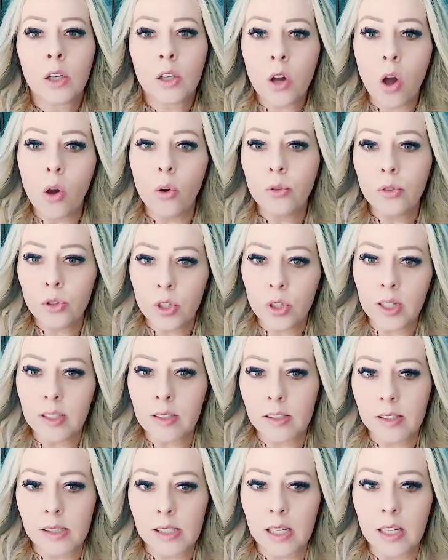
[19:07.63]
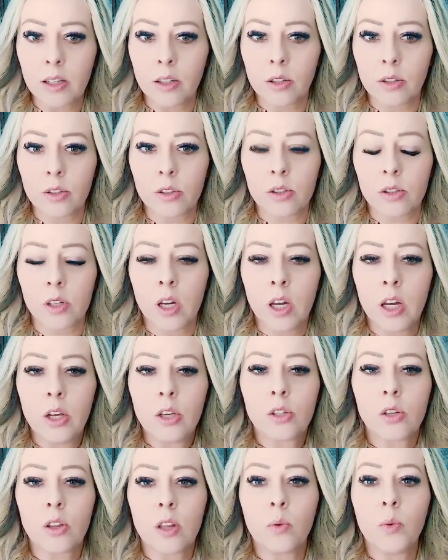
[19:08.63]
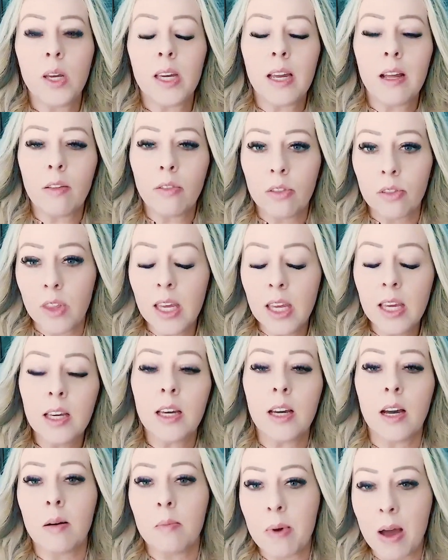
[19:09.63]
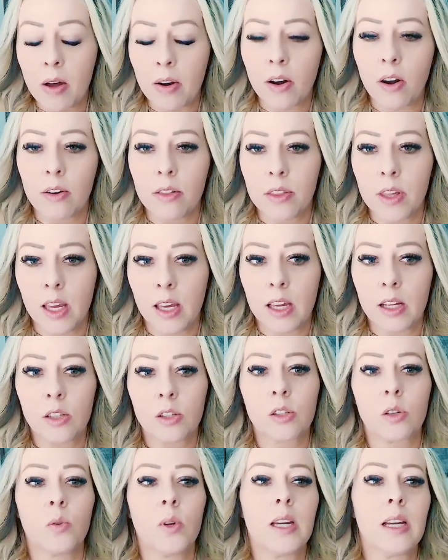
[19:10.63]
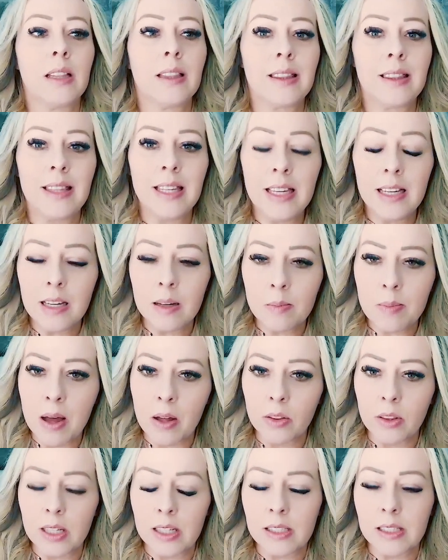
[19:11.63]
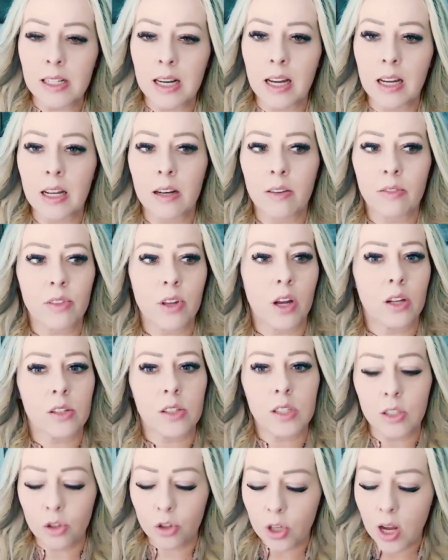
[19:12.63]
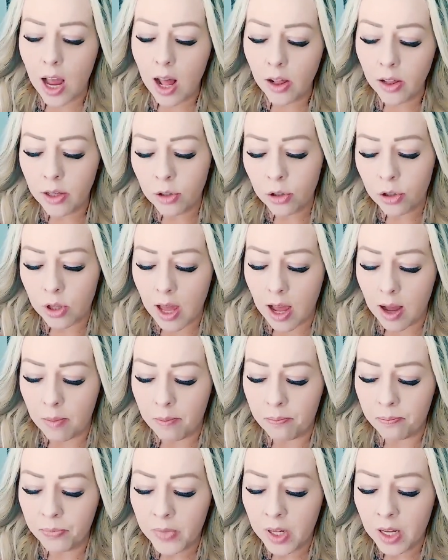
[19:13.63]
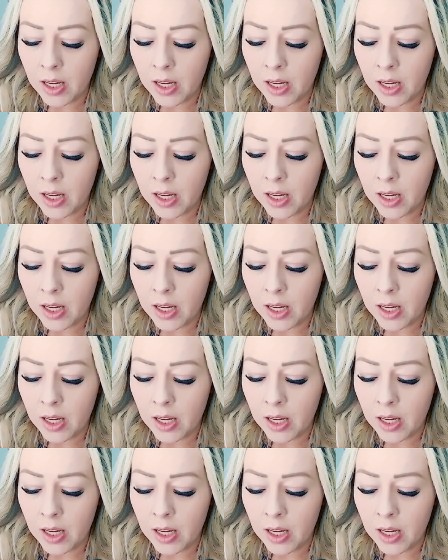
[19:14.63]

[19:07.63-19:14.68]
coaching skills so that we can think about our thinking, so we can think about these negative thoughts and challenge them.